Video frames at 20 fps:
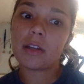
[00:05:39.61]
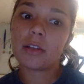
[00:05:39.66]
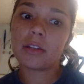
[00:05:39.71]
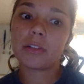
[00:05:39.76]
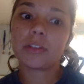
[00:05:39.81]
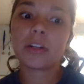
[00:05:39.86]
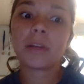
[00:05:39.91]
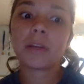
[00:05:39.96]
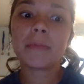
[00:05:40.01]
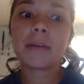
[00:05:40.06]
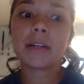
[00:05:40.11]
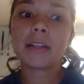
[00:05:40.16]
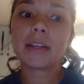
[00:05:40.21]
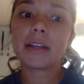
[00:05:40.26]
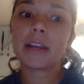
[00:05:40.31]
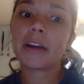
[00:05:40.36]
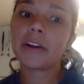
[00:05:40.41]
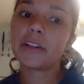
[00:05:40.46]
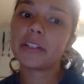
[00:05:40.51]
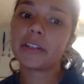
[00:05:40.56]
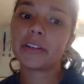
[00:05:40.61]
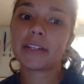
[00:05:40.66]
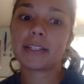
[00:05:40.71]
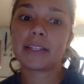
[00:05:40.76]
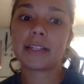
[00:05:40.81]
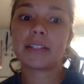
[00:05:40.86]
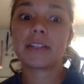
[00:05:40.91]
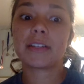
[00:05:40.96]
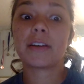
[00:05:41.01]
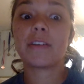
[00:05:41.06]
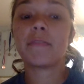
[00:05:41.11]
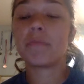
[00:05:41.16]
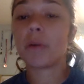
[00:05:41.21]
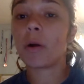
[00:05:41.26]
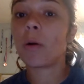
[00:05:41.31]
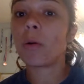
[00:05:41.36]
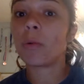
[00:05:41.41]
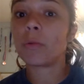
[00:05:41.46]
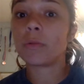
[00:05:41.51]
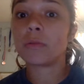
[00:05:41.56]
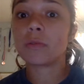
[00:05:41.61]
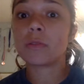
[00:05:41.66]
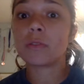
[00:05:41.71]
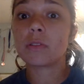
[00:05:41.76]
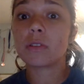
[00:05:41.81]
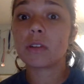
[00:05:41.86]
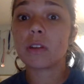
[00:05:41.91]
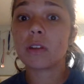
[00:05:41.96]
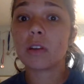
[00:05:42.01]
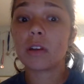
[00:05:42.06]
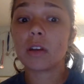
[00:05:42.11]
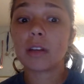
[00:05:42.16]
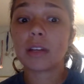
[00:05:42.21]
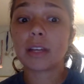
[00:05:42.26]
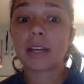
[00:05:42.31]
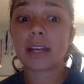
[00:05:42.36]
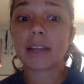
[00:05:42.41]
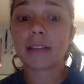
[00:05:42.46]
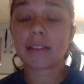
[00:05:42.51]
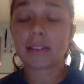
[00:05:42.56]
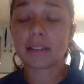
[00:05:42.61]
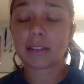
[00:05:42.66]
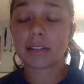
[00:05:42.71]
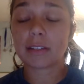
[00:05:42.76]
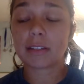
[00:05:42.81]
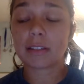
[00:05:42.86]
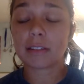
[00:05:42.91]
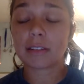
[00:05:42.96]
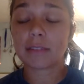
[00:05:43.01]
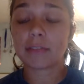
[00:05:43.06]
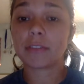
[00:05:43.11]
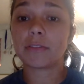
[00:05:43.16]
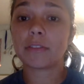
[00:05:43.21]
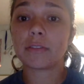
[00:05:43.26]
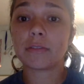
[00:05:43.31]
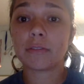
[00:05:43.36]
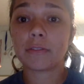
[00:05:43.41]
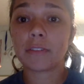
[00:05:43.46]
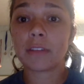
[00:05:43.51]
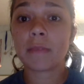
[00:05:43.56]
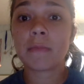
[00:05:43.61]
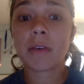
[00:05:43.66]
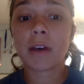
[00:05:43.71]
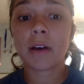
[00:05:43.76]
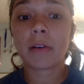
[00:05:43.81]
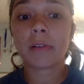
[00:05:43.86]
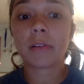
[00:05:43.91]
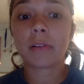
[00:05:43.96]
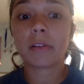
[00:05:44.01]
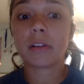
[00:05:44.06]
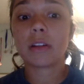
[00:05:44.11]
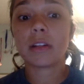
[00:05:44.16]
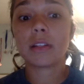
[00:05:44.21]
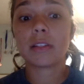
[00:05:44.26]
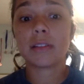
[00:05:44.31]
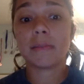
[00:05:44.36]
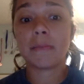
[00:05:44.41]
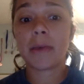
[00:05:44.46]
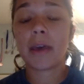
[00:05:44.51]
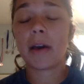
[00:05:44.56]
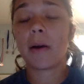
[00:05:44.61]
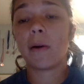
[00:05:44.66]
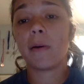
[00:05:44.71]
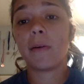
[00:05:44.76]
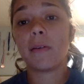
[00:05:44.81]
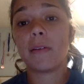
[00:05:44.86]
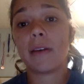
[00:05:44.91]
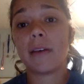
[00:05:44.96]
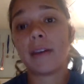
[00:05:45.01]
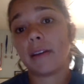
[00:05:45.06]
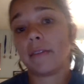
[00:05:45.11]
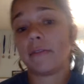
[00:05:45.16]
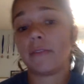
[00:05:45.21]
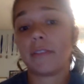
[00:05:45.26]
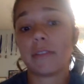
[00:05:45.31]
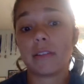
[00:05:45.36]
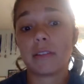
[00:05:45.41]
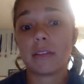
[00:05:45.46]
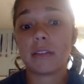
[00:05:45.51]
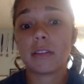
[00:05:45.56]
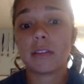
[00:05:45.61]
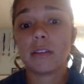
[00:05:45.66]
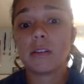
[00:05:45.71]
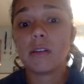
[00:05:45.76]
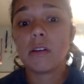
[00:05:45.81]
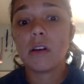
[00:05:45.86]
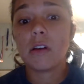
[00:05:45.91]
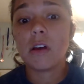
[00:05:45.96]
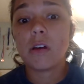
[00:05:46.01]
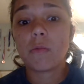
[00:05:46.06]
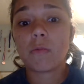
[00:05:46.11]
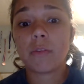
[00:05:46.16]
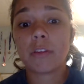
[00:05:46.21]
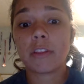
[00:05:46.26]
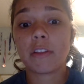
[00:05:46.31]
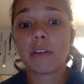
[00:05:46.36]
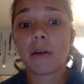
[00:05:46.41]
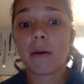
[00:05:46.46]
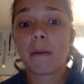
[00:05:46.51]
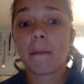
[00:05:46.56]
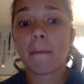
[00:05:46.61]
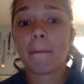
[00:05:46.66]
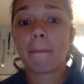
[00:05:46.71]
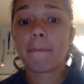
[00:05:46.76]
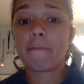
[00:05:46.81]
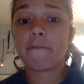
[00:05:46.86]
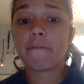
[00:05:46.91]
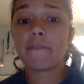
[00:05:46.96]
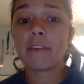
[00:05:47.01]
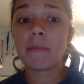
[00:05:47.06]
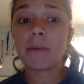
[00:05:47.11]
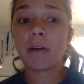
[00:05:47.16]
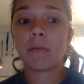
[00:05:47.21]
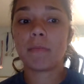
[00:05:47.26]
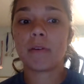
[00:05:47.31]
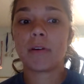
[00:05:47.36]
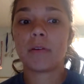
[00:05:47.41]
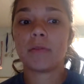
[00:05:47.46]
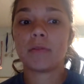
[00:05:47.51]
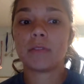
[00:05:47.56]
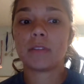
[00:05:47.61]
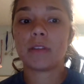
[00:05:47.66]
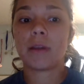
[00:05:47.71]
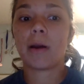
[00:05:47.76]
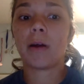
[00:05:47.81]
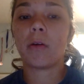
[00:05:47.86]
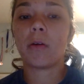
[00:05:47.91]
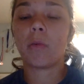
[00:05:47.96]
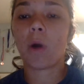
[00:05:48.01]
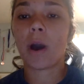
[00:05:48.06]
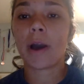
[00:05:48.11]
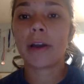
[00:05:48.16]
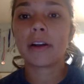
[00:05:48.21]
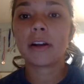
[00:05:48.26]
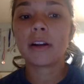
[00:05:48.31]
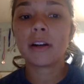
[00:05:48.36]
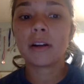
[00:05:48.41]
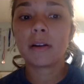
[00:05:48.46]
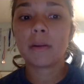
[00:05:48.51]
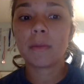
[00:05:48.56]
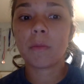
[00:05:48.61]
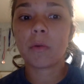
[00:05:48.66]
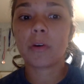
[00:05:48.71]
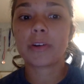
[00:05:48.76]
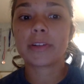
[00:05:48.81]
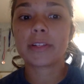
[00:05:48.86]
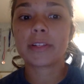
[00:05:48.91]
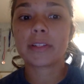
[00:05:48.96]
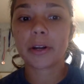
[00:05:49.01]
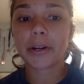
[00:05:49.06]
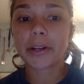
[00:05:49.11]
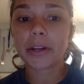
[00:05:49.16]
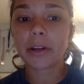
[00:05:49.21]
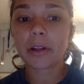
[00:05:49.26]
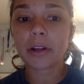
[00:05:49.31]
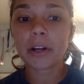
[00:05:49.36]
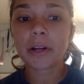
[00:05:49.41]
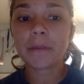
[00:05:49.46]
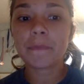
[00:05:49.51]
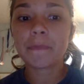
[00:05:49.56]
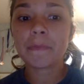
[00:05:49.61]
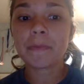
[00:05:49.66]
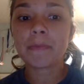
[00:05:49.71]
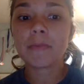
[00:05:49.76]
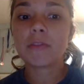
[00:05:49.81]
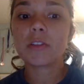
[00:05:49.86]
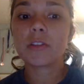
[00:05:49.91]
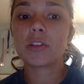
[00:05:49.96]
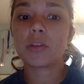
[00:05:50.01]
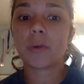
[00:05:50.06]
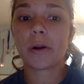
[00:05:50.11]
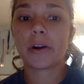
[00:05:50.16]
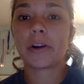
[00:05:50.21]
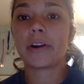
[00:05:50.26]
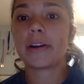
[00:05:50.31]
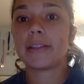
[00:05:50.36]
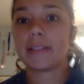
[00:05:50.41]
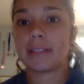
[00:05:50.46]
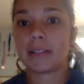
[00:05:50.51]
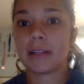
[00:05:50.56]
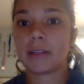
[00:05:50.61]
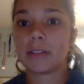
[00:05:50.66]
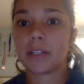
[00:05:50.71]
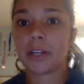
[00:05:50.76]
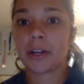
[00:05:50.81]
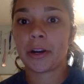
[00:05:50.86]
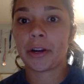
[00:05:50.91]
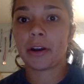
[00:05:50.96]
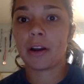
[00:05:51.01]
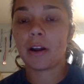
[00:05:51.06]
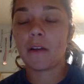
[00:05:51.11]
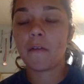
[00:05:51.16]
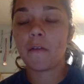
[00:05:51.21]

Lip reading: Determining the characteristics of bones can differ from female to male and infants. With female bones, they are wider, more circular, shorter, and slender,